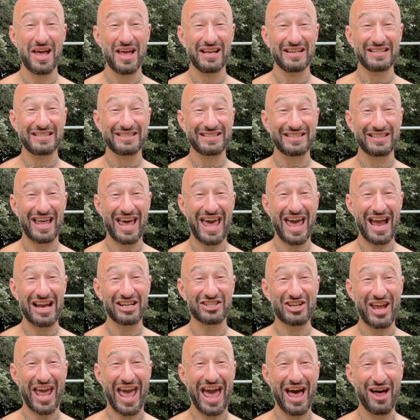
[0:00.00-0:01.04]

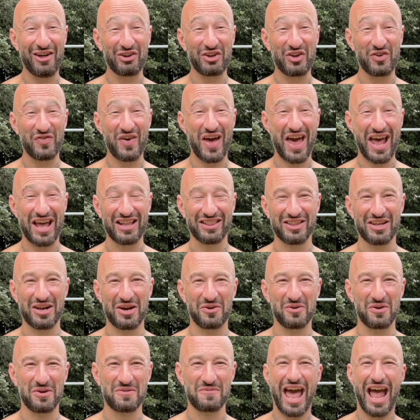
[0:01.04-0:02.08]
slash
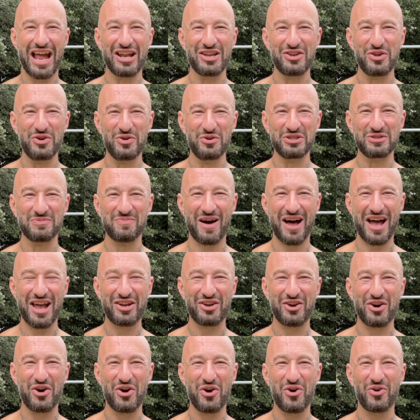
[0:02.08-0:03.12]
alkavadlo and use my
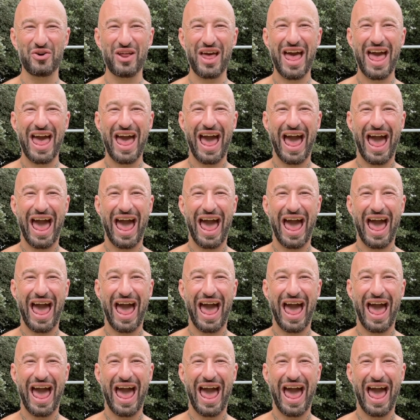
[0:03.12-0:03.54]
code